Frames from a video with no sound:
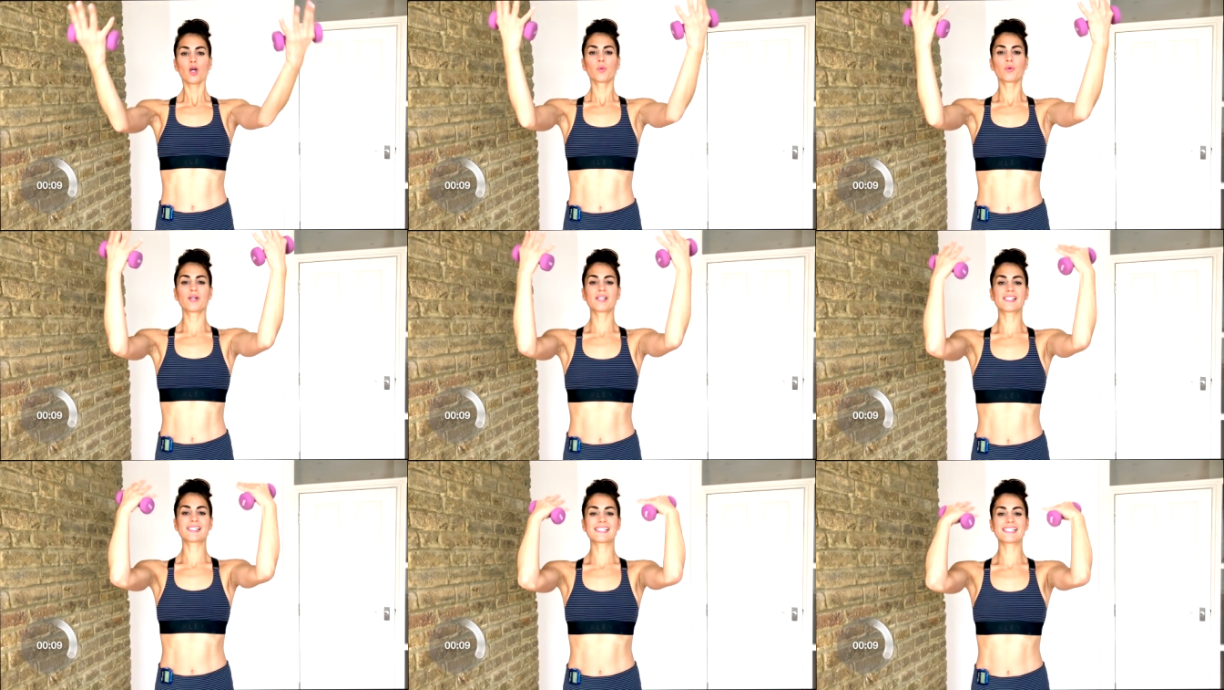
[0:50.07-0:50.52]

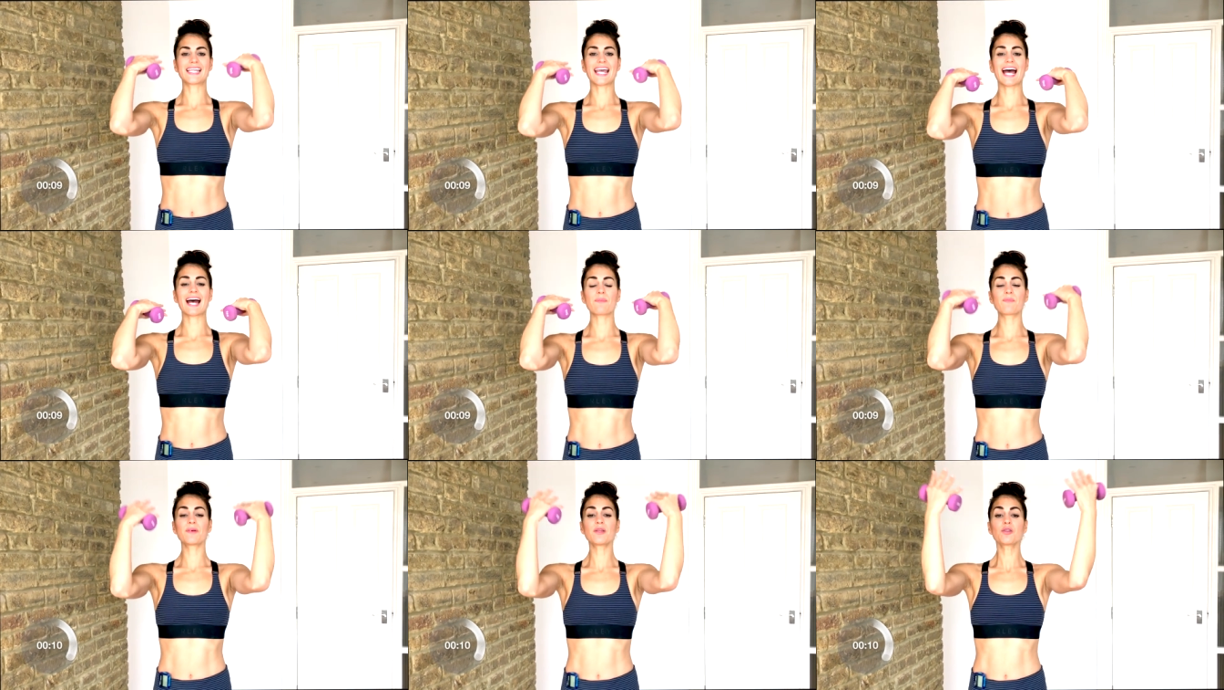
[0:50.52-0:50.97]
We're just
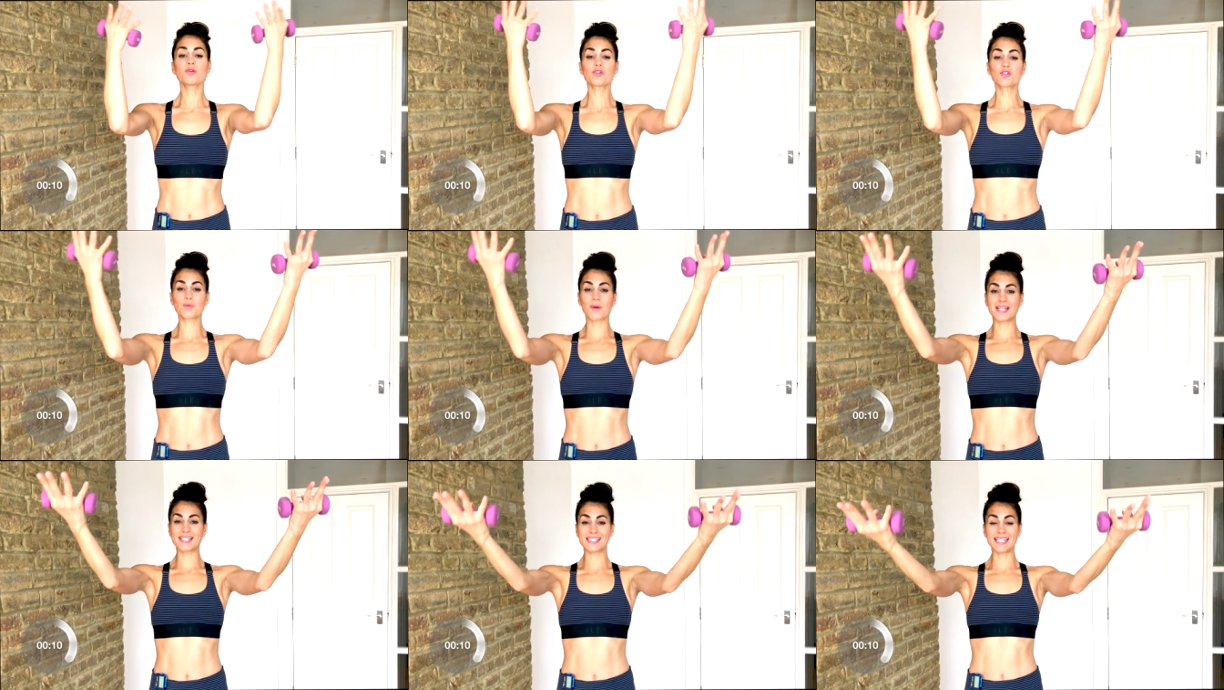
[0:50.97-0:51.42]
tapping
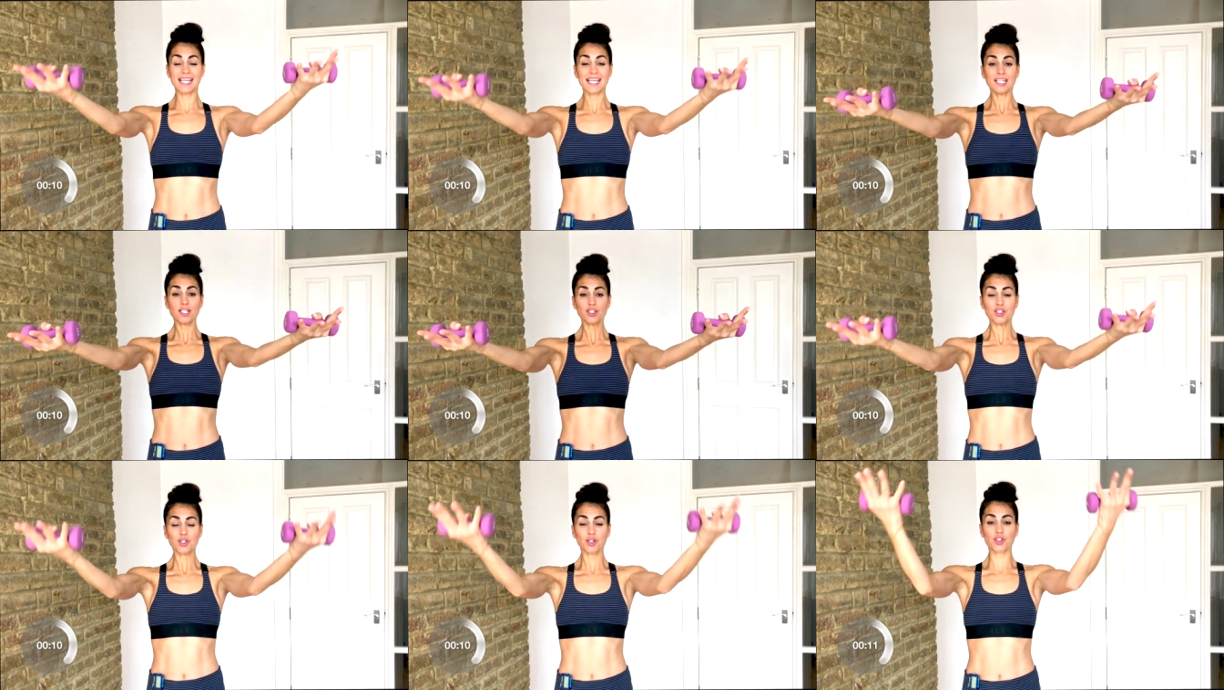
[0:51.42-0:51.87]
those weights
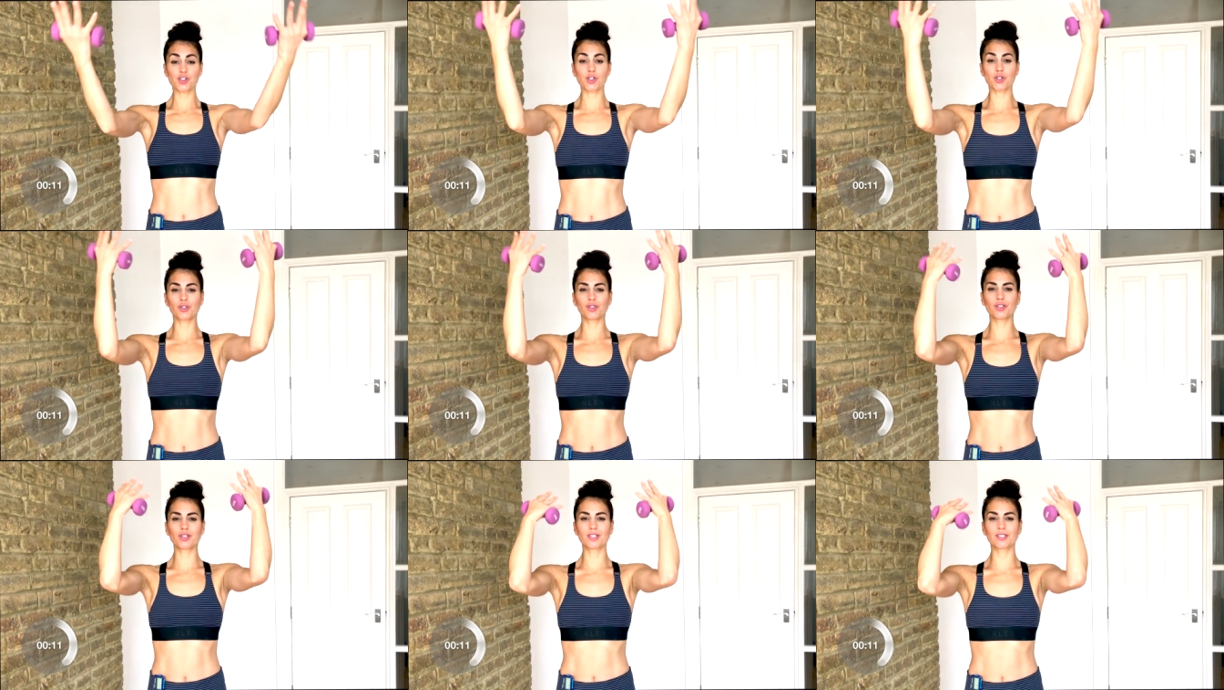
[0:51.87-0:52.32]
into your
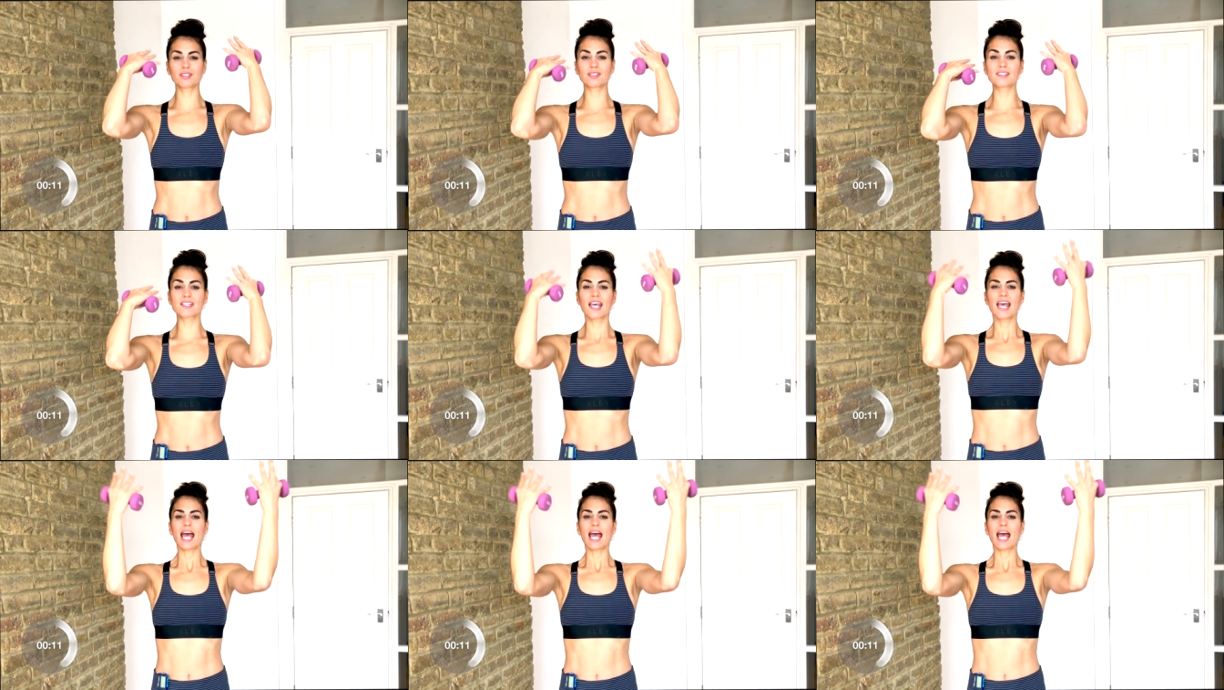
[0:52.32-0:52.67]
shoulders.